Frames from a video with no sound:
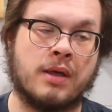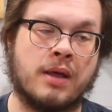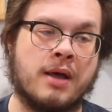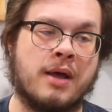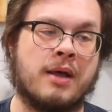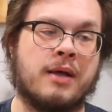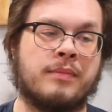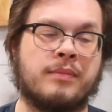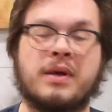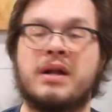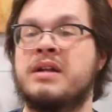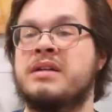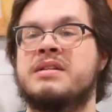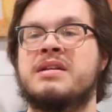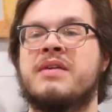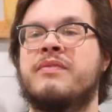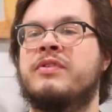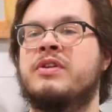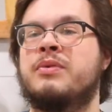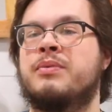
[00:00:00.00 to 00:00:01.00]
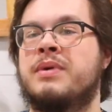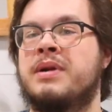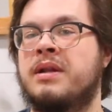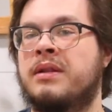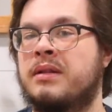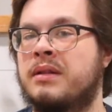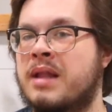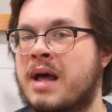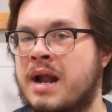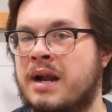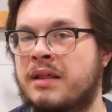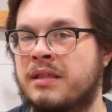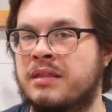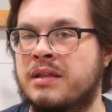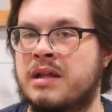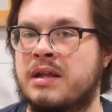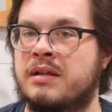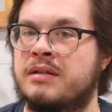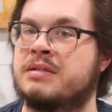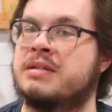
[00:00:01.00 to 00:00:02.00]
I just have to read a lot of
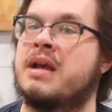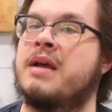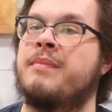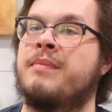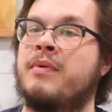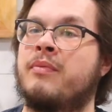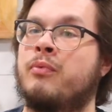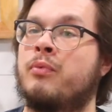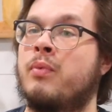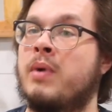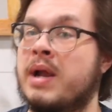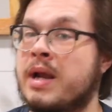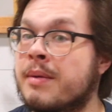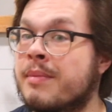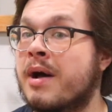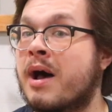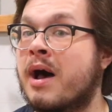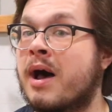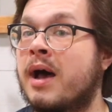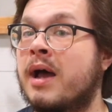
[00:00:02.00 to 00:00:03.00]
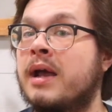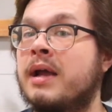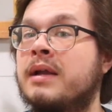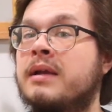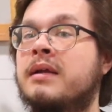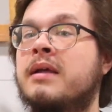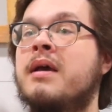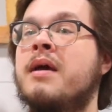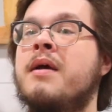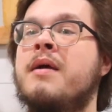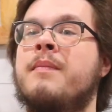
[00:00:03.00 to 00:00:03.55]
things. I'm way behind